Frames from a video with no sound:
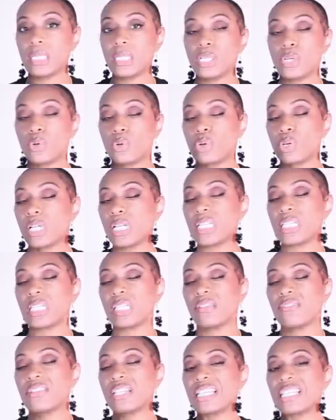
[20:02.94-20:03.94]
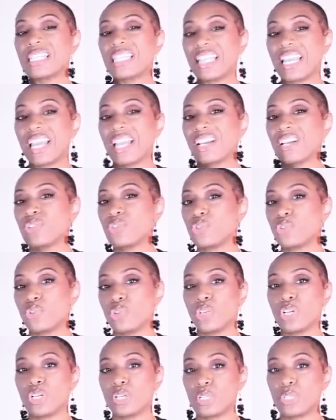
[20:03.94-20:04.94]
Dior is giving us that, because you
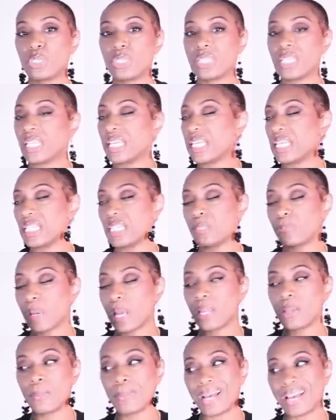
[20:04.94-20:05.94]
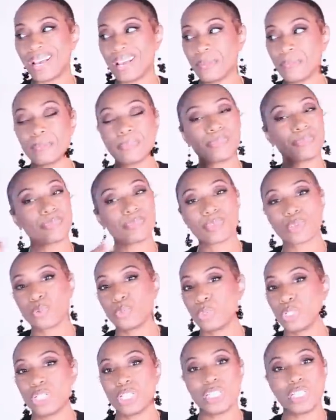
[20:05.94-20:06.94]
know your uncle stay inspired by,
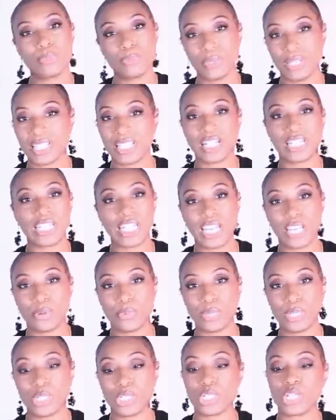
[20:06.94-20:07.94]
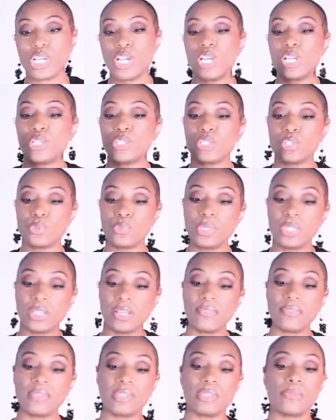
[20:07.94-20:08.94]
which he speaks our language. So we
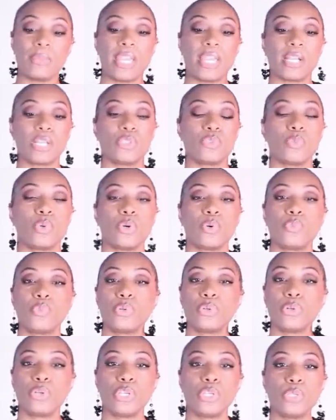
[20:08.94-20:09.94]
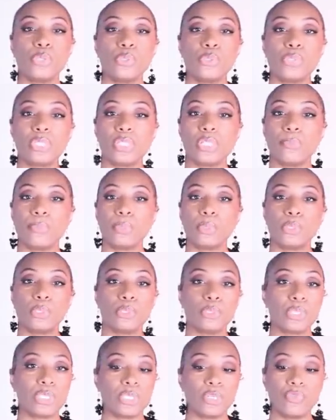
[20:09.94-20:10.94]
love this bag as well. Real cute, simple
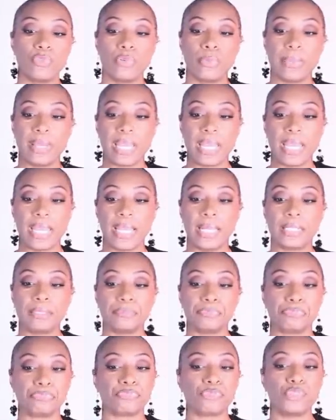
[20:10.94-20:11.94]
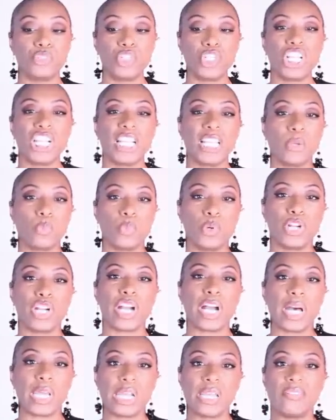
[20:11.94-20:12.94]
little silver bag. You're gonna get wear
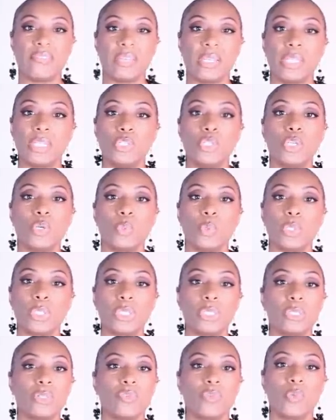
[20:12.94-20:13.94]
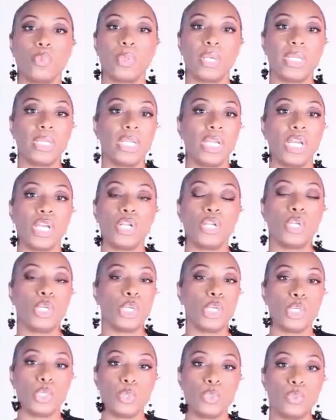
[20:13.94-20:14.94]
out of it. You can wear silver with
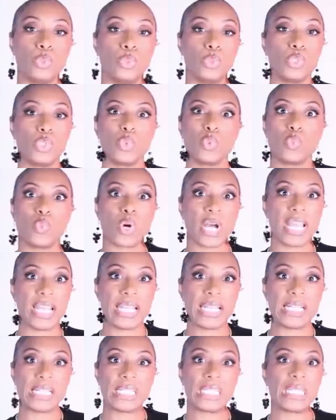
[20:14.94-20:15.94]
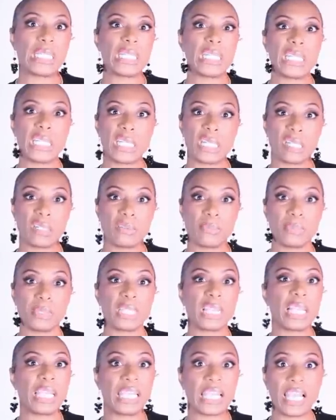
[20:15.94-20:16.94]
nudes, whites,
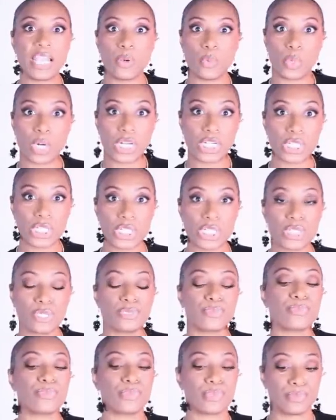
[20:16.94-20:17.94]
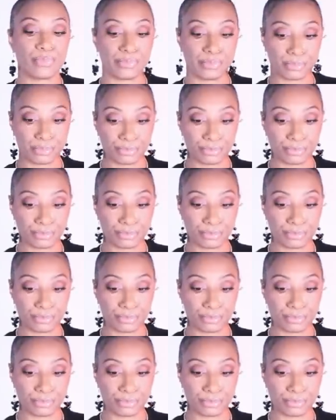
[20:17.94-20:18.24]
denims, light wash denims.